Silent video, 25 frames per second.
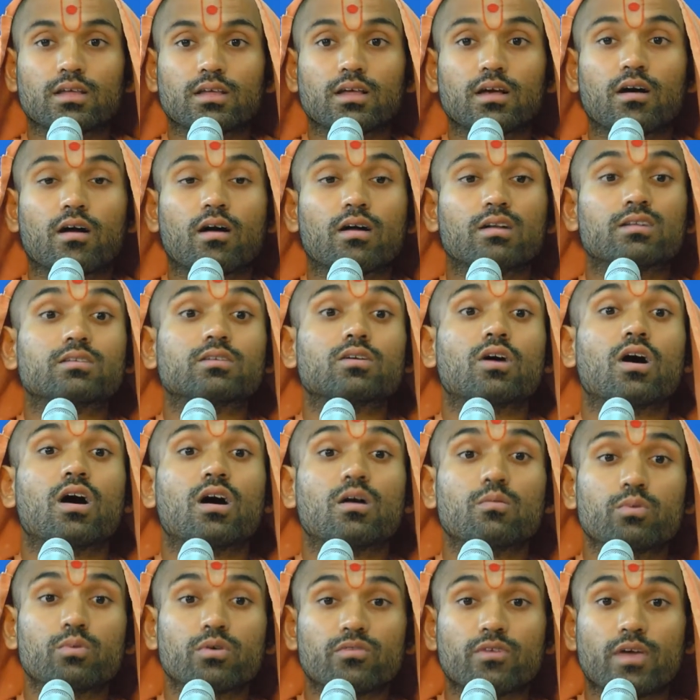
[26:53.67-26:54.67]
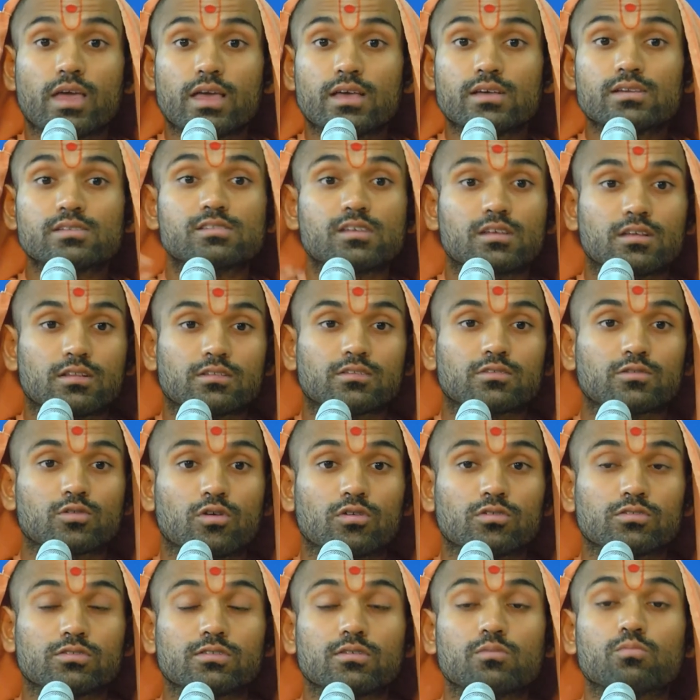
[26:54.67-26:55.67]
on top of his
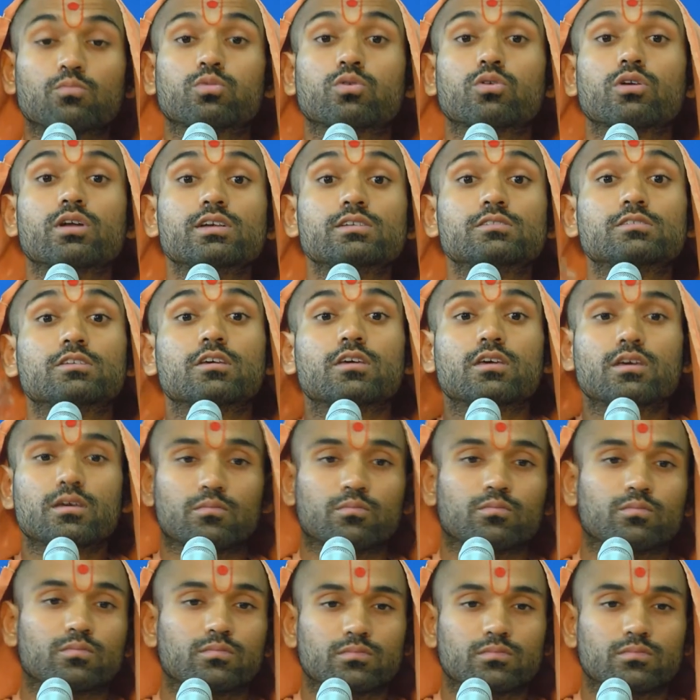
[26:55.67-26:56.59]
insults, praise him.